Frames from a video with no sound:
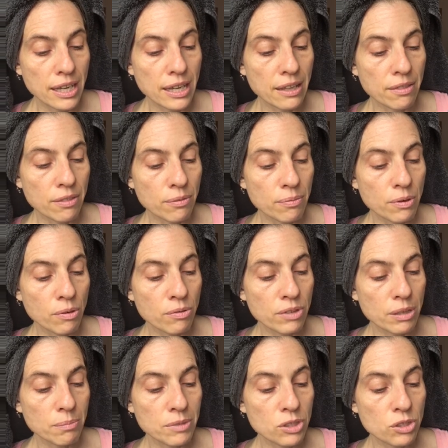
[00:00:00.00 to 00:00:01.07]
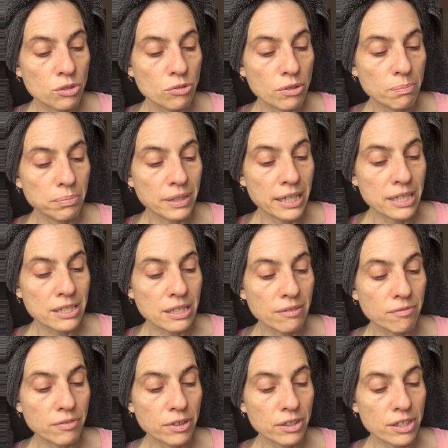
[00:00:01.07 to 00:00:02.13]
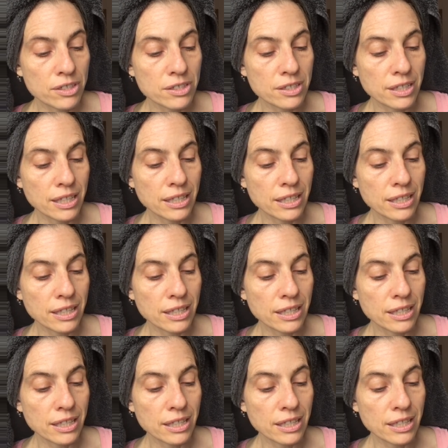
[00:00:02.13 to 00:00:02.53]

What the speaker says: and throw them into the blazing furnace.